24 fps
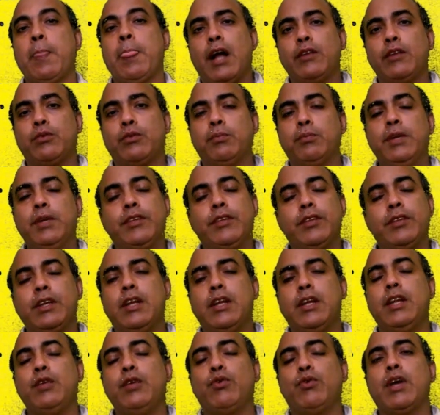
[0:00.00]

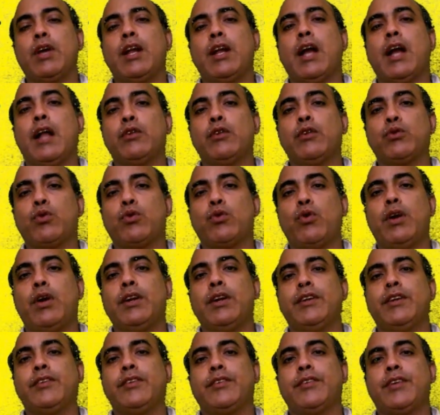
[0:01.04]
Basically, you can also
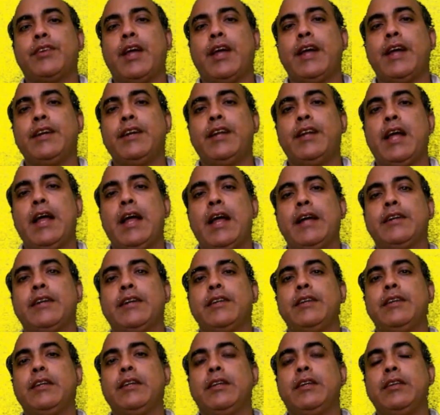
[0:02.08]
understand that
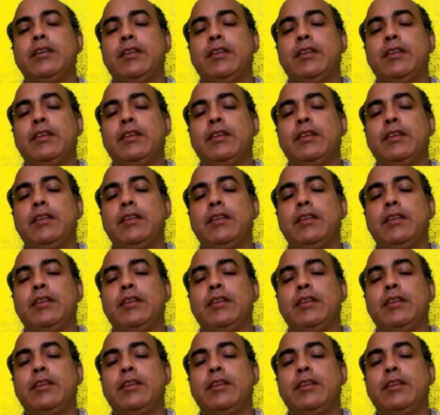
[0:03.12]
the